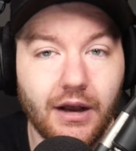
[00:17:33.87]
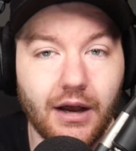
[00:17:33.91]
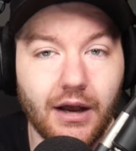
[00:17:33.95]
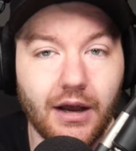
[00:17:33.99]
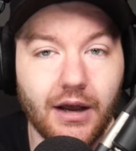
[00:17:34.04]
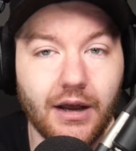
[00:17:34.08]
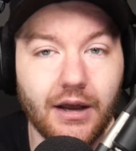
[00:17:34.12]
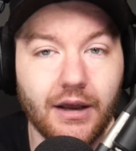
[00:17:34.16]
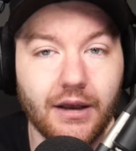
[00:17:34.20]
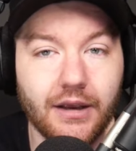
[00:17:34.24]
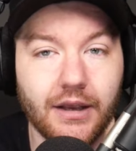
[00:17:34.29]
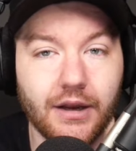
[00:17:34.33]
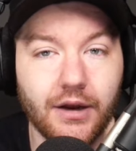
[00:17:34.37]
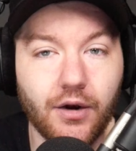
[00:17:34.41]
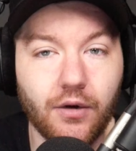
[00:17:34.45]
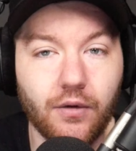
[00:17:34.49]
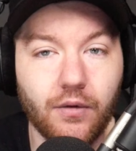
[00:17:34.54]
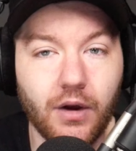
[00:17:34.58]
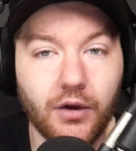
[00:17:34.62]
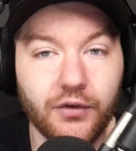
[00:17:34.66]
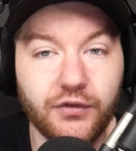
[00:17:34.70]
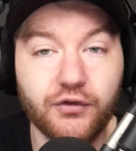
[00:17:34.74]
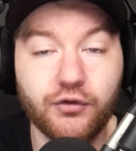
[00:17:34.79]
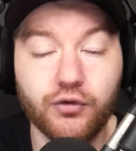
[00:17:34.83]

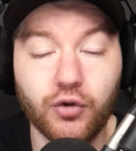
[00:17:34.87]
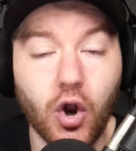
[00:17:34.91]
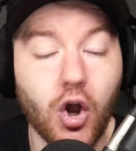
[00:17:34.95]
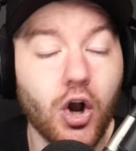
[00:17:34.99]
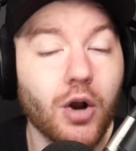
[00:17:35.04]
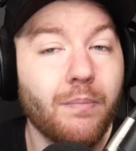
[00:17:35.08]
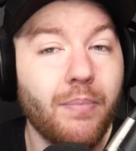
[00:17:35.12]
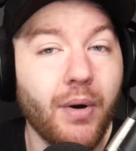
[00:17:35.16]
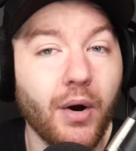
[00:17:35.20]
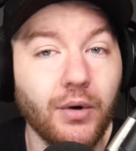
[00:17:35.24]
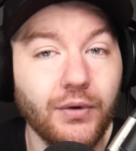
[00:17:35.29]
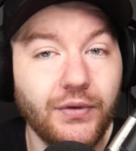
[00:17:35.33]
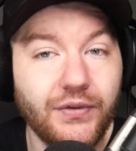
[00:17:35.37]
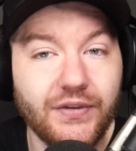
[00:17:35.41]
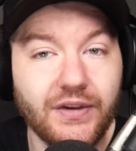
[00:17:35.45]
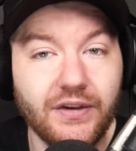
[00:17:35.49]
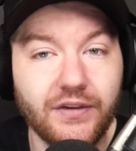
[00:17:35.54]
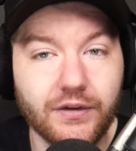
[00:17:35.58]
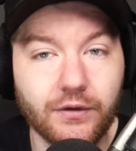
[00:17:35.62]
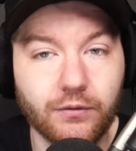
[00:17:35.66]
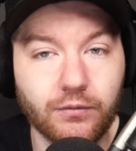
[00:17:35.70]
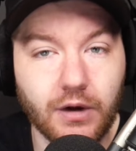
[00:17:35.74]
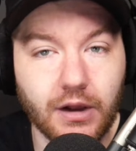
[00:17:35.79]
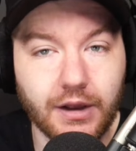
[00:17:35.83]
a strong
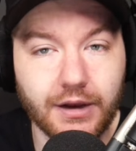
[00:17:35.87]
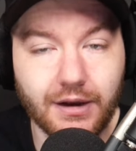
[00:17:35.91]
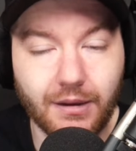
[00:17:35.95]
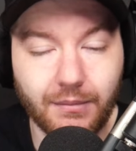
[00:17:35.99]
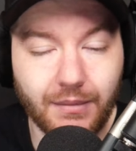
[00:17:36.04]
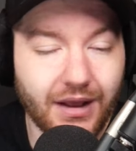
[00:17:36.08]
postseason run.